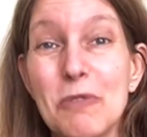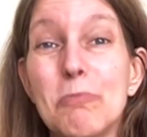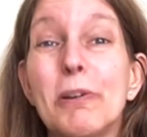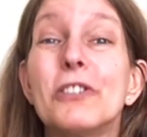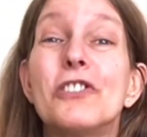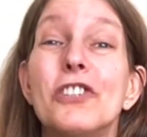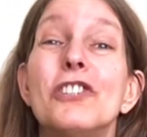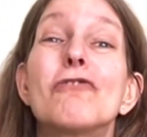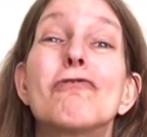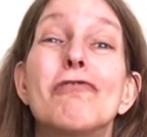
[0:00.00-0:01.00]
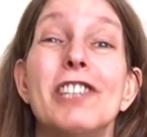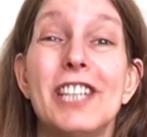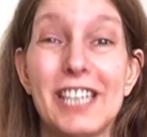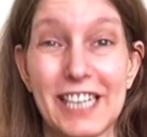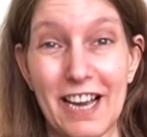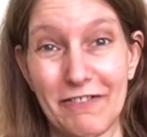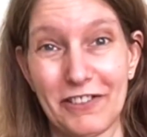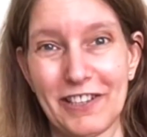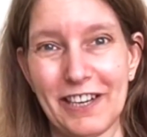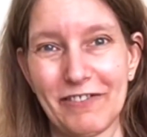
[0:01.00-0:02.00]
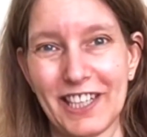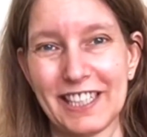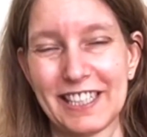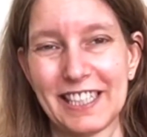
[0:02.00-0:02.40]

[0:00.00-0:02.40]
But do you really have to have it?